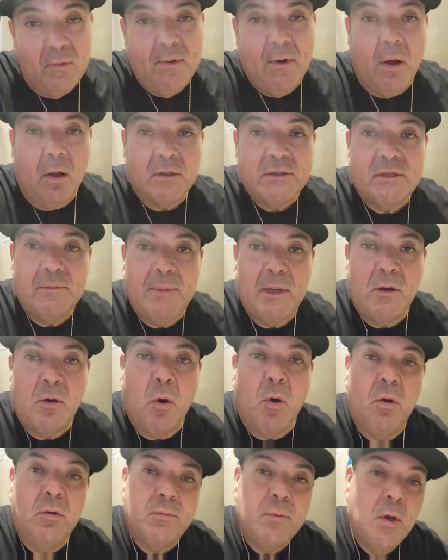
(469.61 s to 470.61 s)
the ultimate
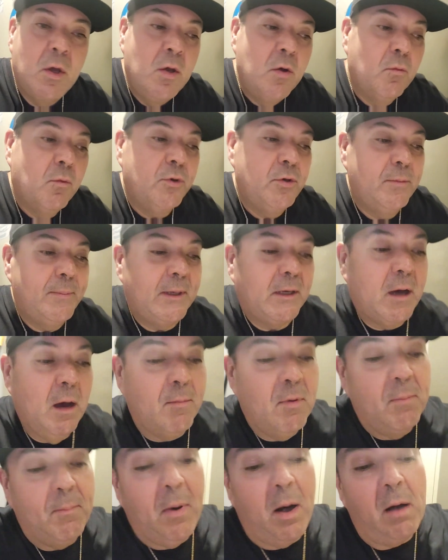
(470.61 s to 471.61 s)
goal when you
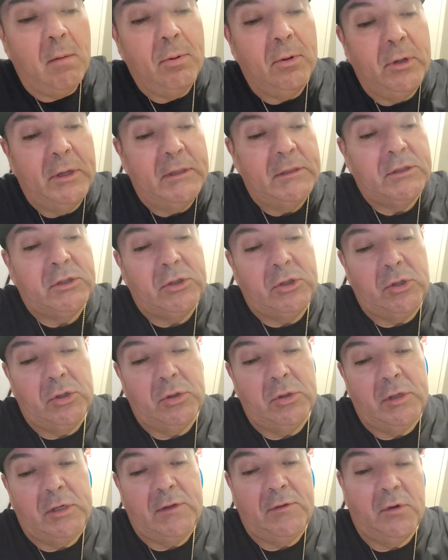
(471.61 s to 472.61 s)
become a barber is to
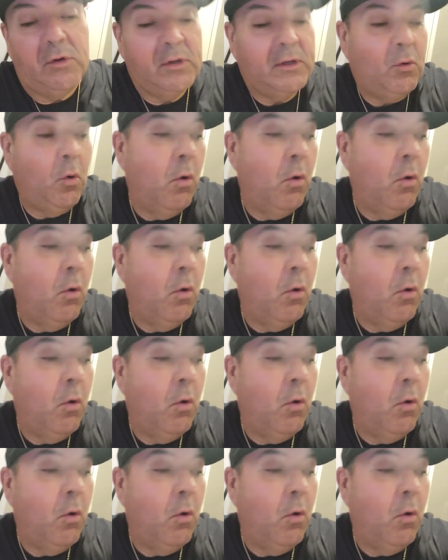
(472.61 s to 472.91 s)
either